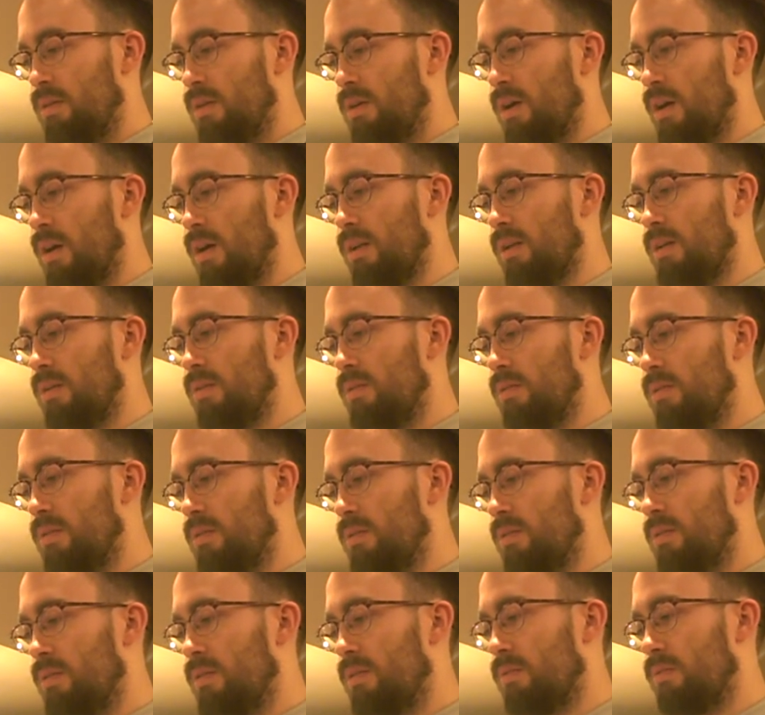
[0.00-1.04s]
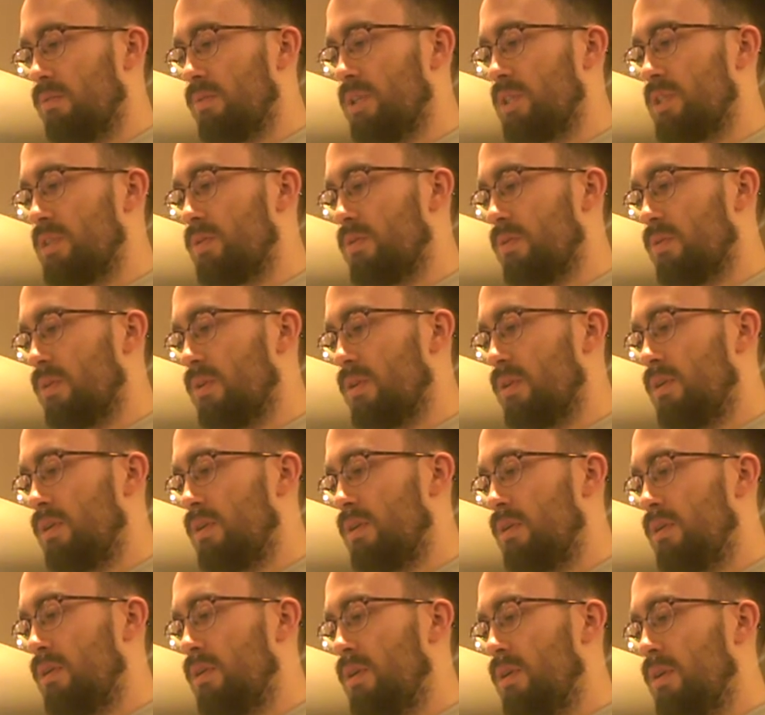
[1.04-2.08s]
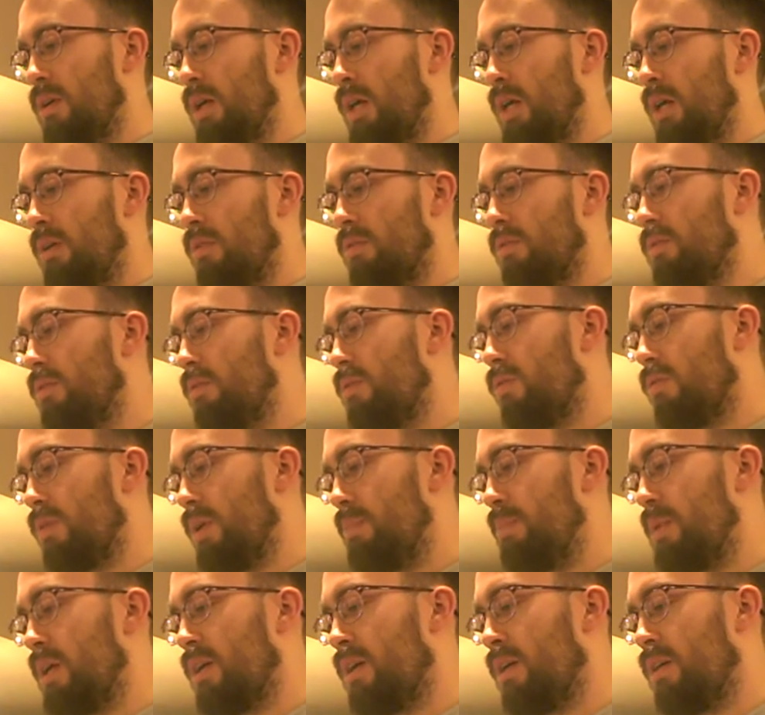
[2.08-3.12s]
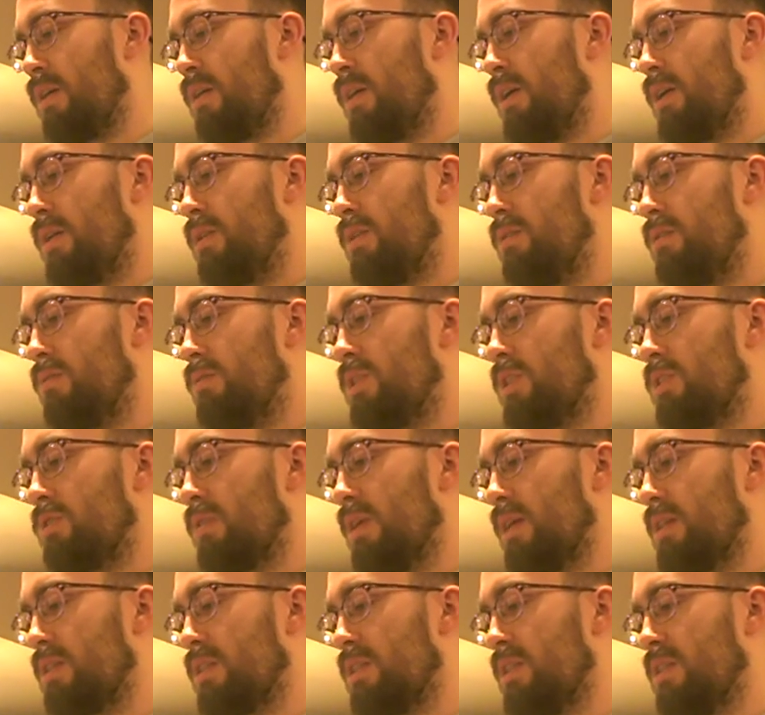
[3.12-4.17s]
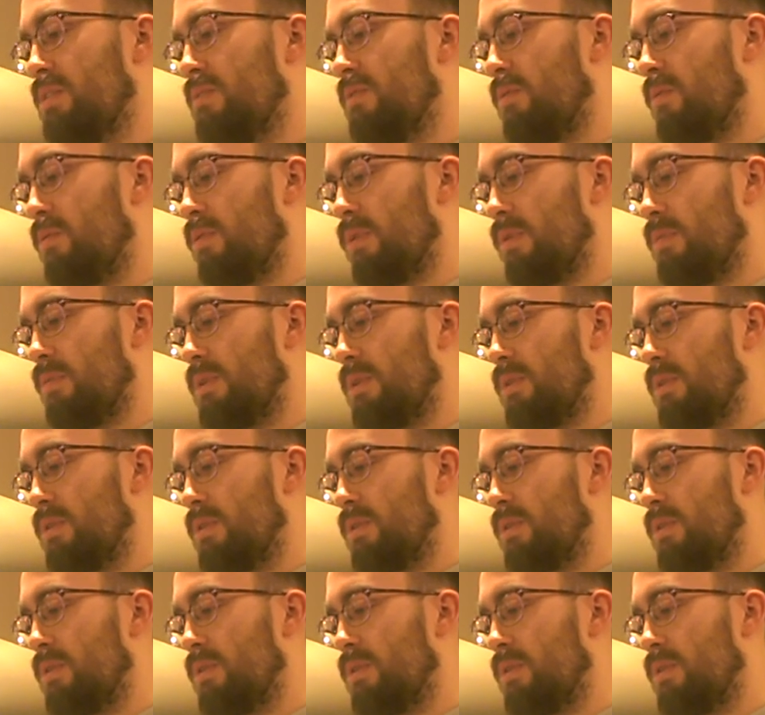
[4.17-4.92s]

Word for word: Hollowed, restored, through creeping, new stresses formed,